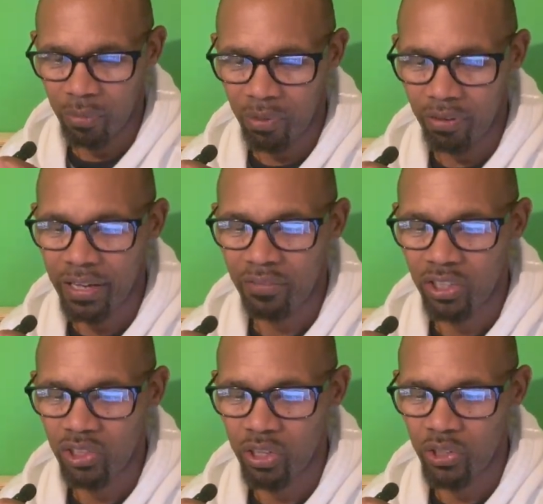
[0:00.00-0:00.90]
Bahrain
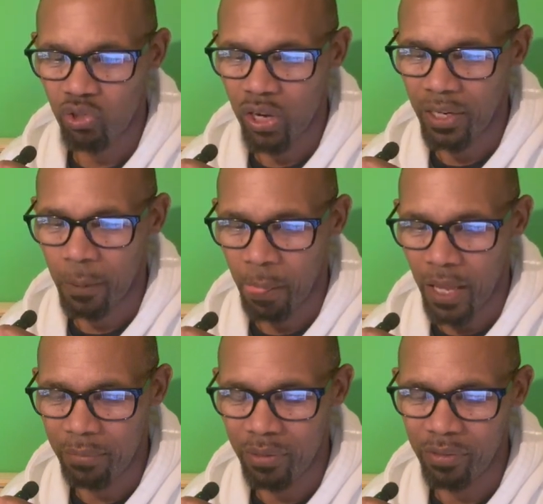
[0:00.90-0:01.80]
victorious rider,
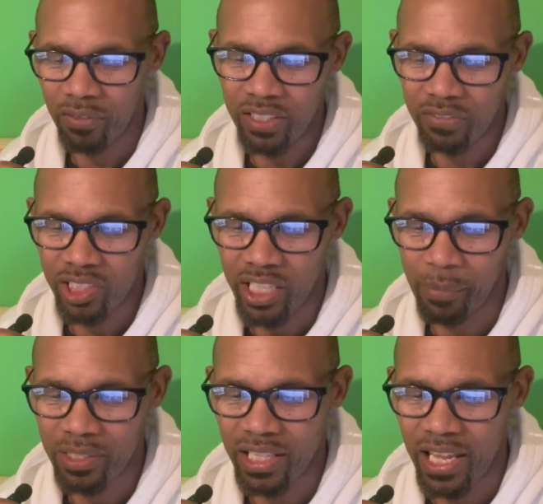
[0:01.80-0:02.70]
I believe his name
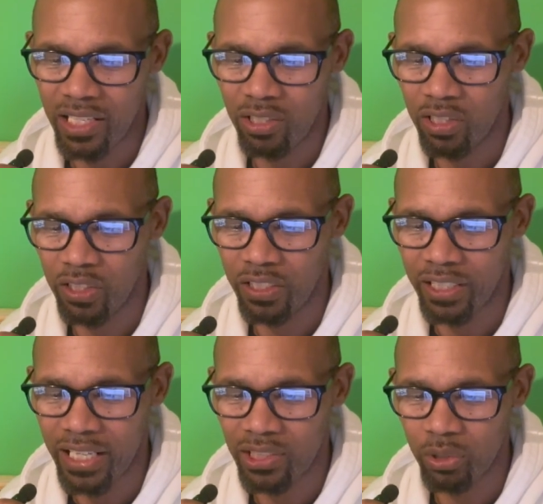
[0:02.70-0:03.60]
is Lenny. He
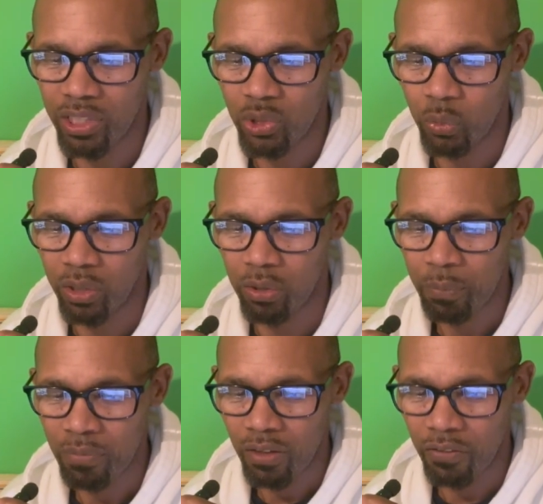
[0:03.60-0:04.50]
gets on his wheel,
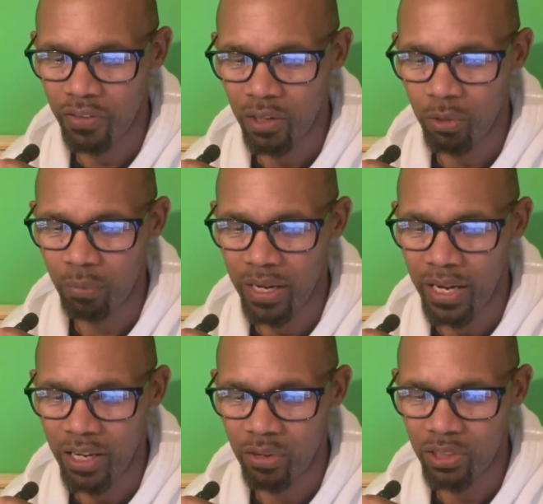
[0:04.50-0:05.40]
followed
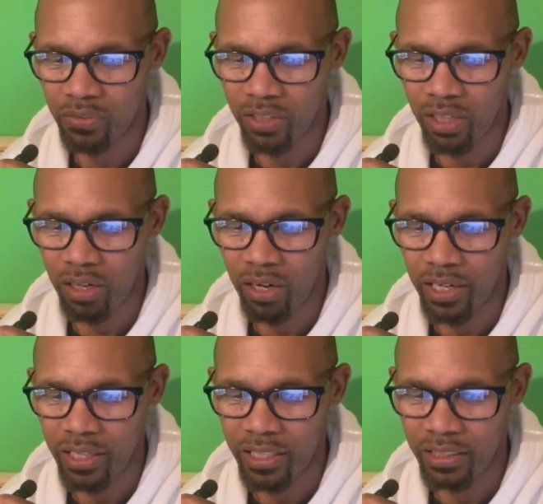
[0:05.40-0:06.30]
by Jonas
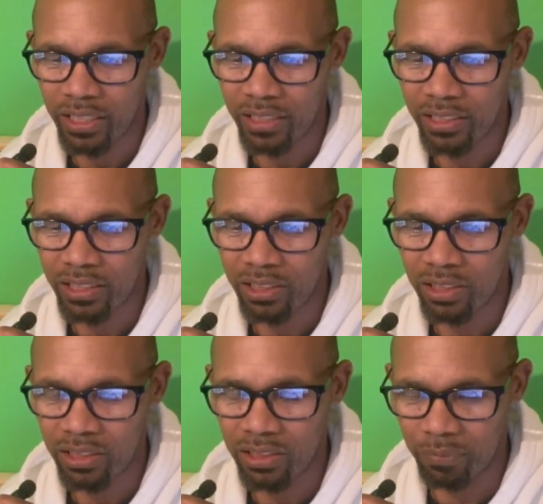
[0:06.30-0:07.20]
Vingegaard, and it's just
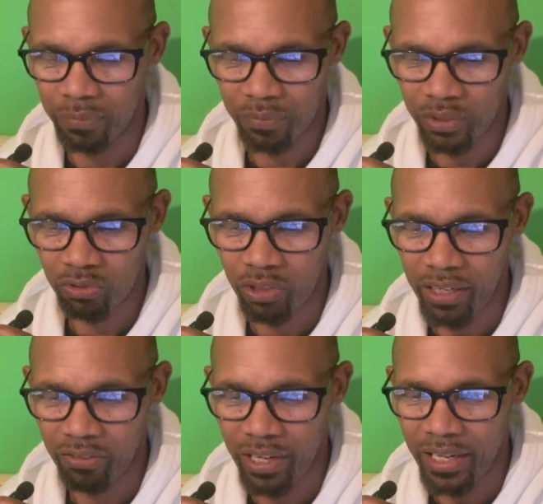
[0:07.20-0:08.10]

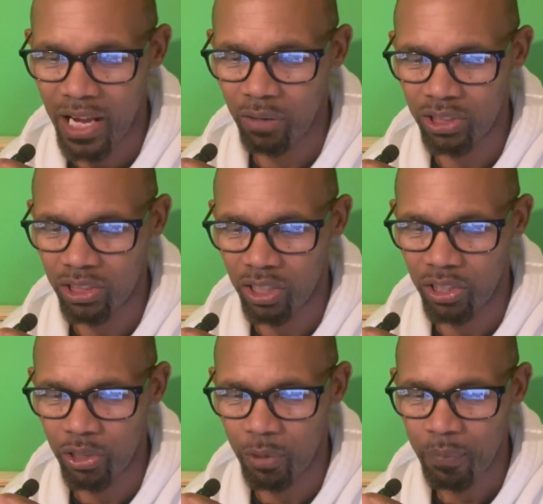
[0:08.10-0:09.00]
right now it's just
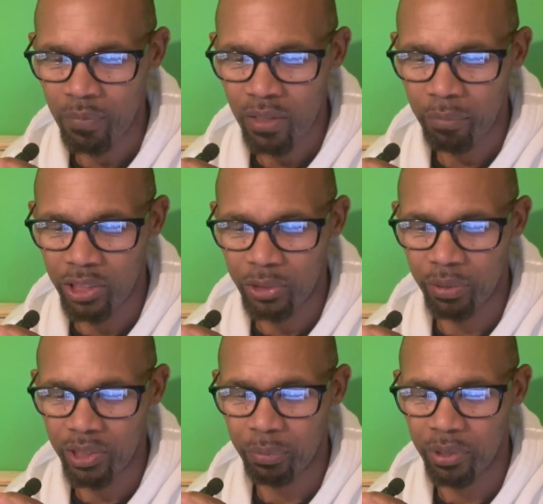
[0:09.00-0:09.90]
gonna go punch,
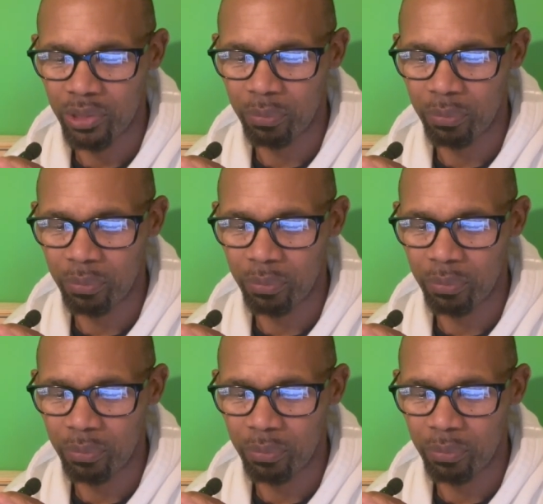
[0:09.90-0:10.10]
punch, punch.